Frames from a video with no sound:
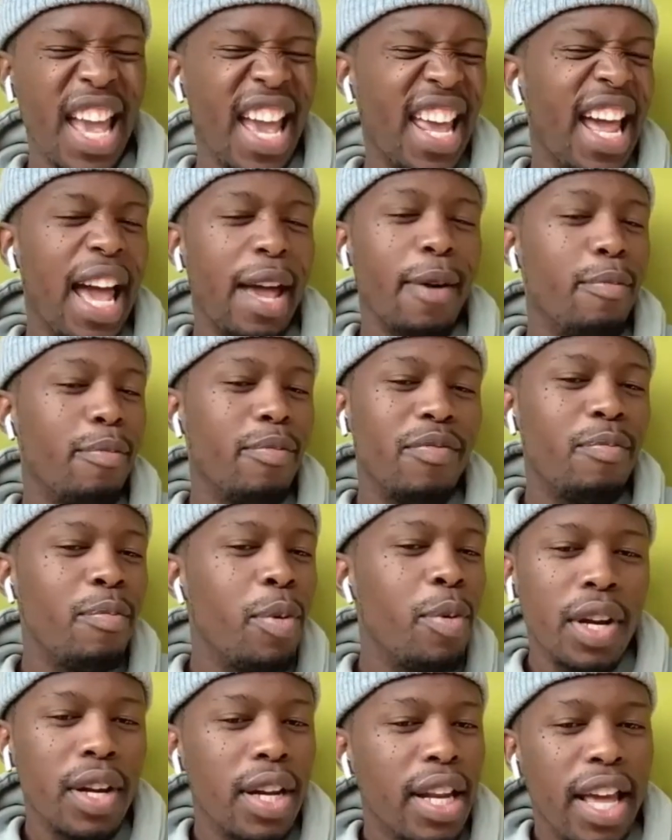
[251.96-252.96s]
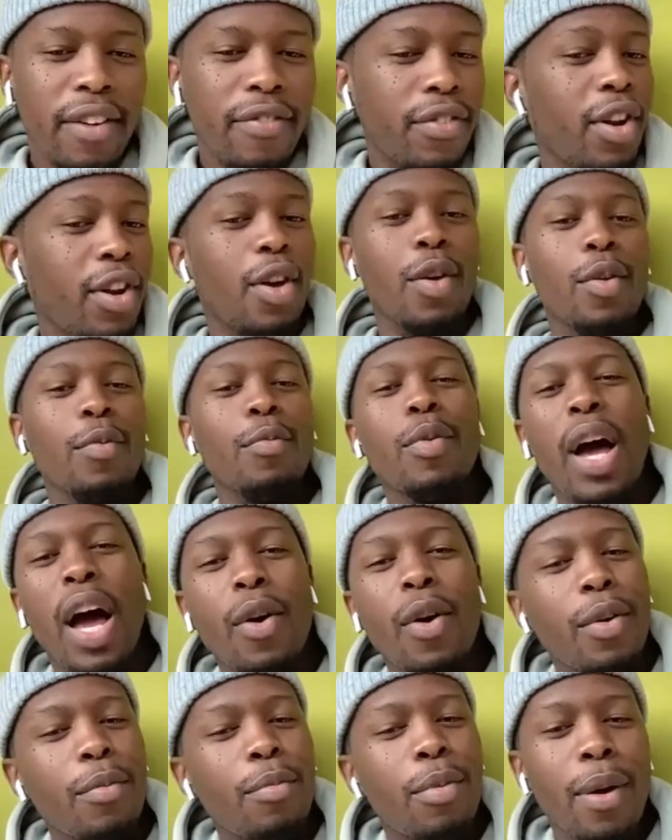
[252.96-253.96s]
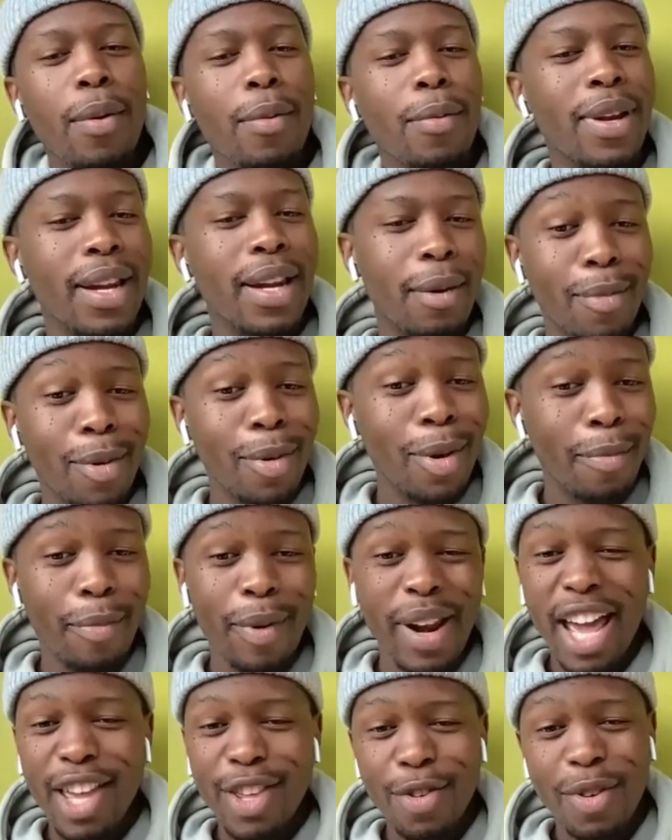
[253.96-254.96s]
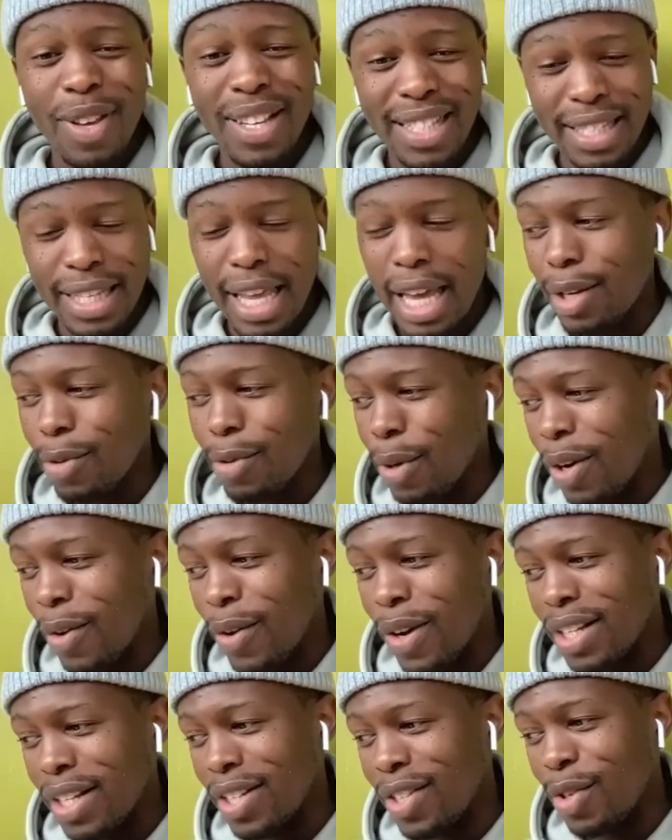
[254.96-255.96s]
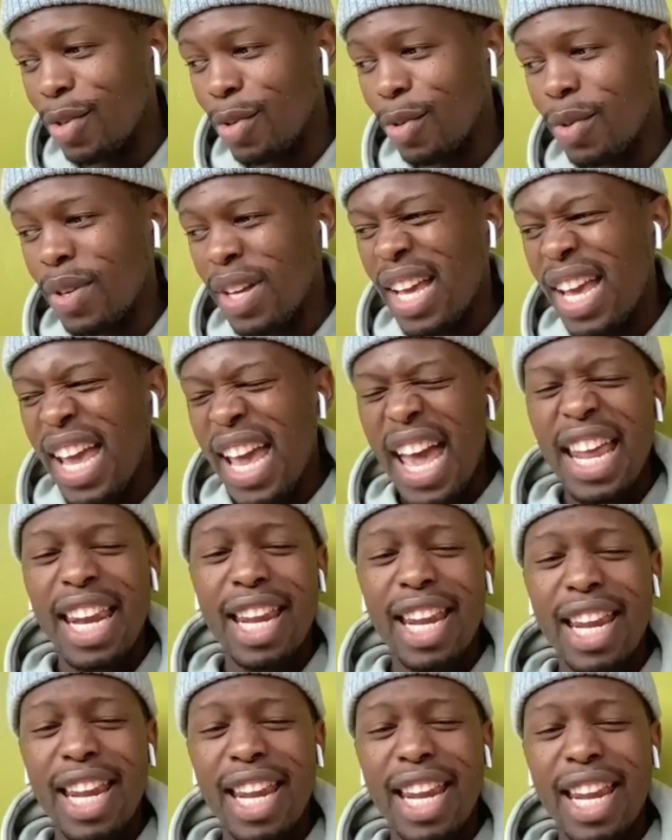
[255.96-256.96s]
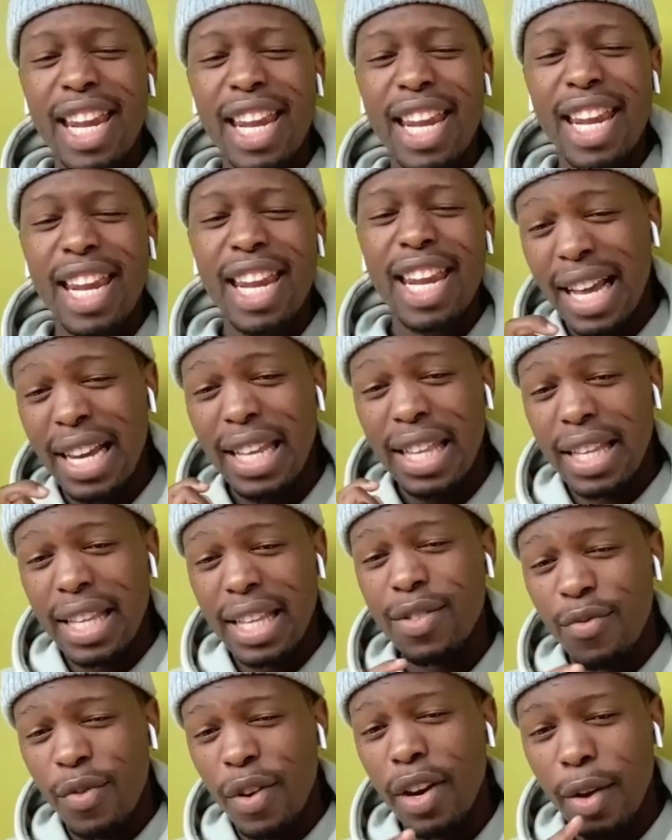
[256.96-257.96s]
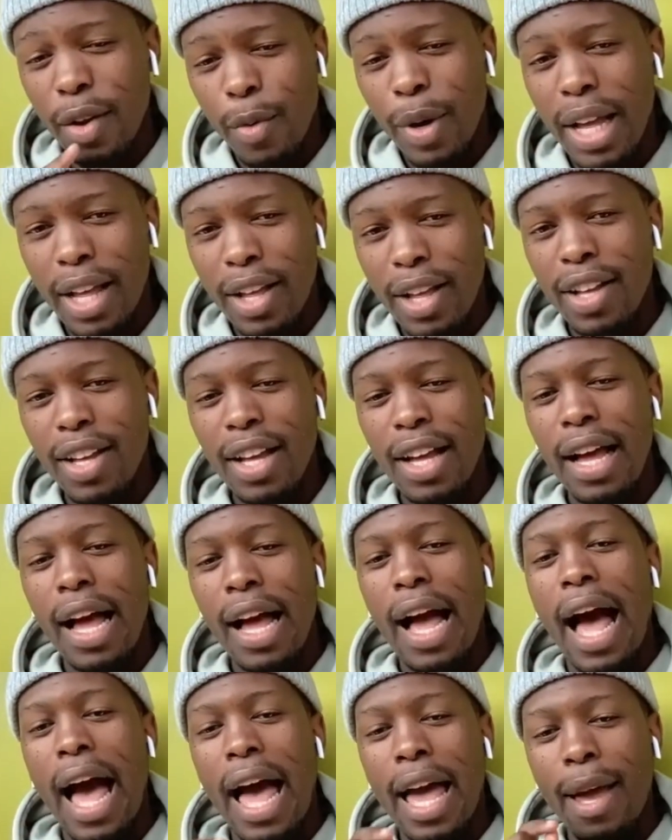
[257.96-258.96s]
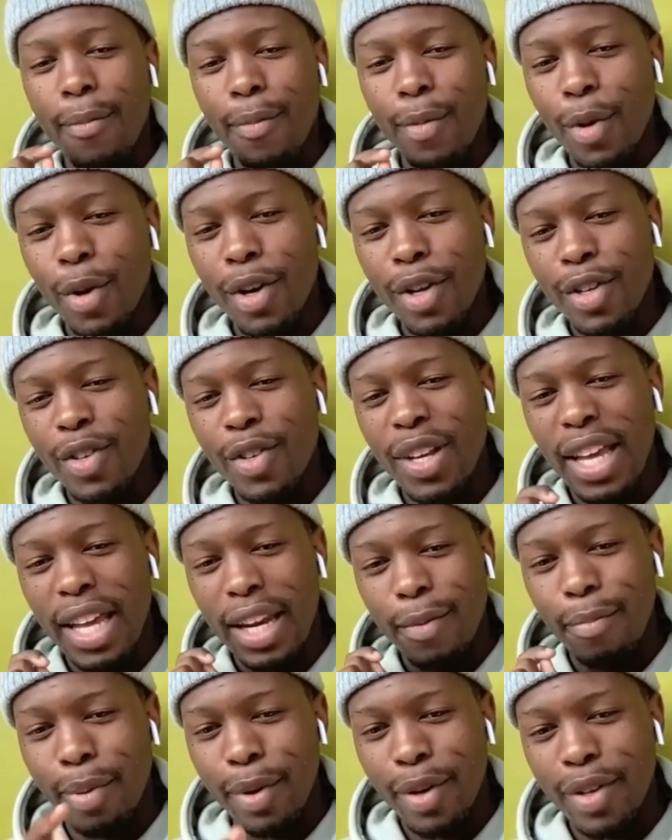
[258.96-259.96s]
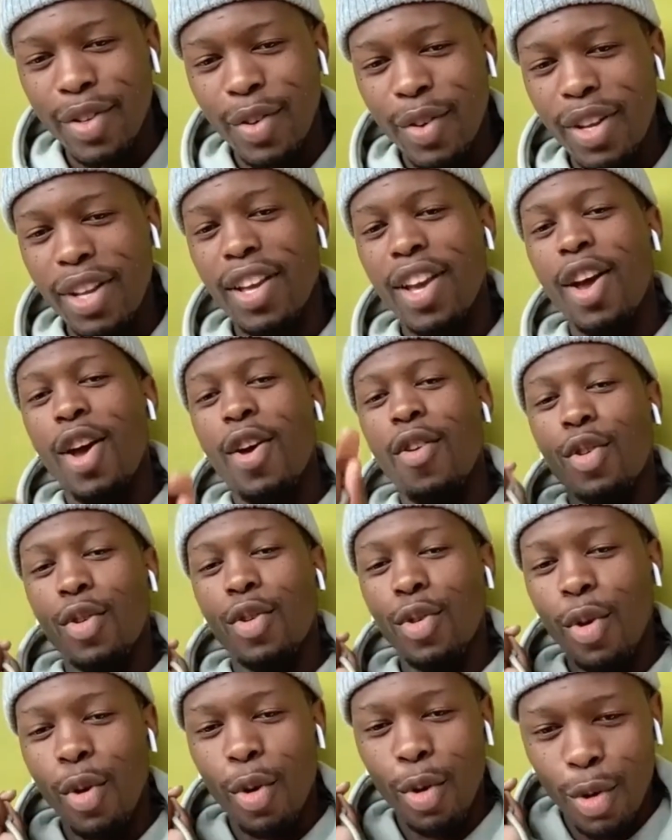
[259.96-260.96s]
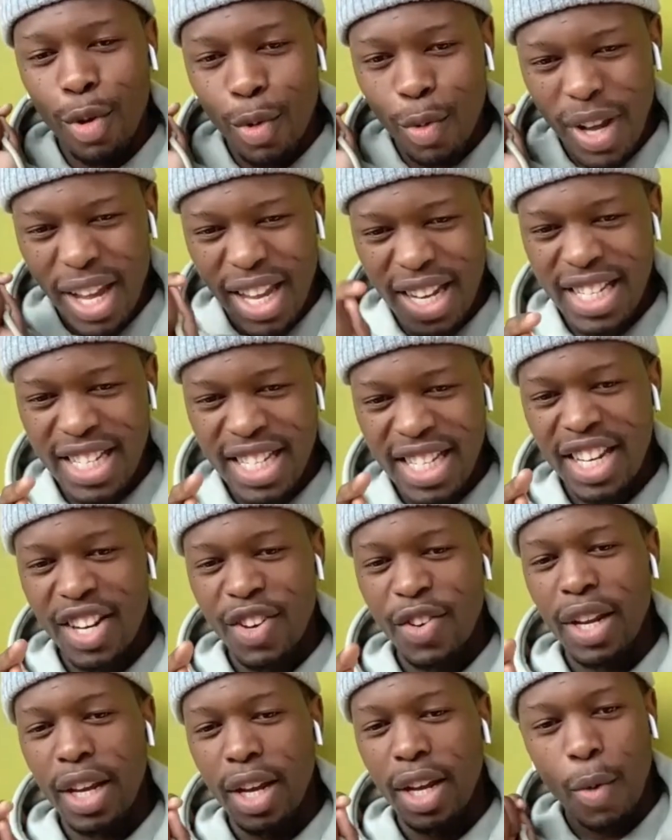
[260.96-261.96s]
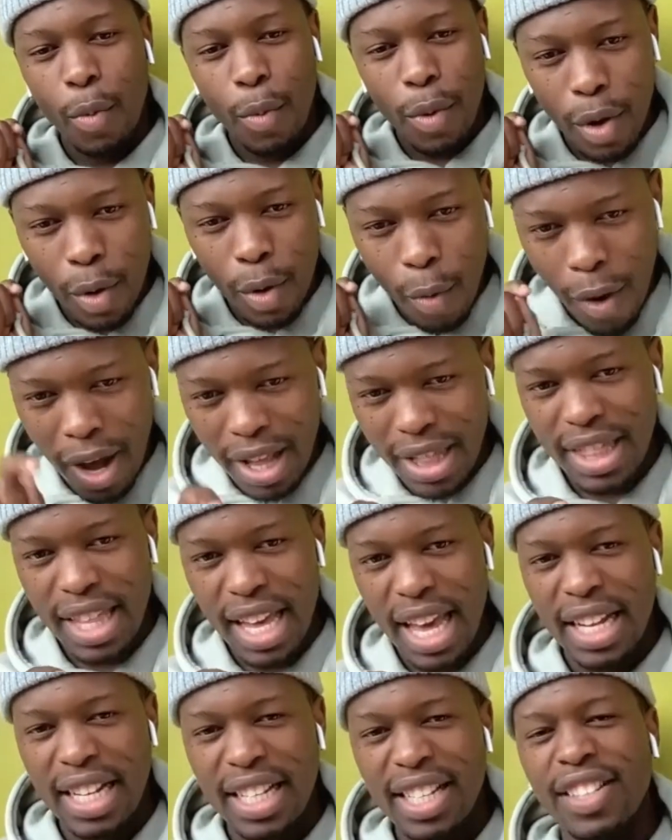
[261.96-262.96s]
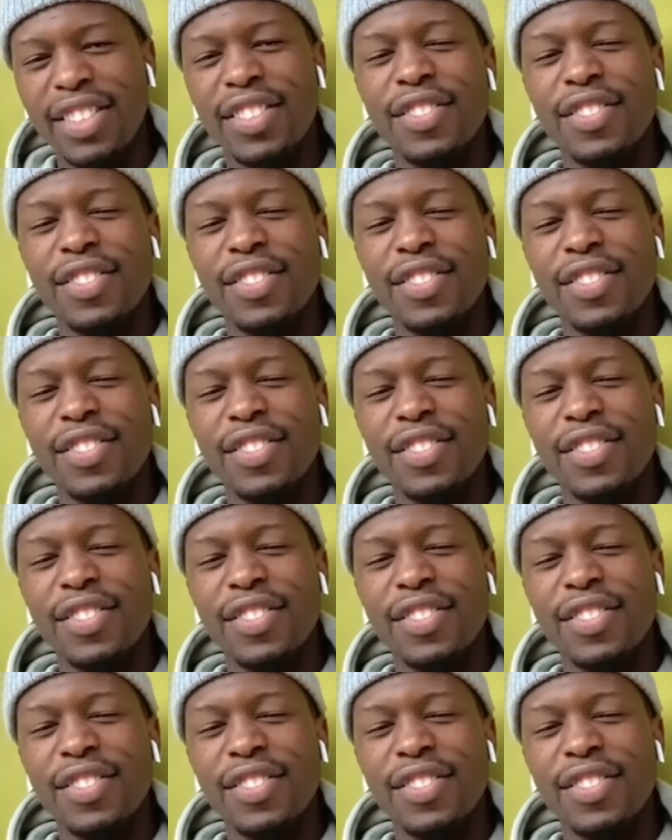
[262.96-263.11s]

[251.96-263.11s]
And I put in effort, I would have probably been number 1, but I knew exactly what I wanted to do. And I knew if I study this very well, I'm going to get a bursary to go do engineering. We don't want that.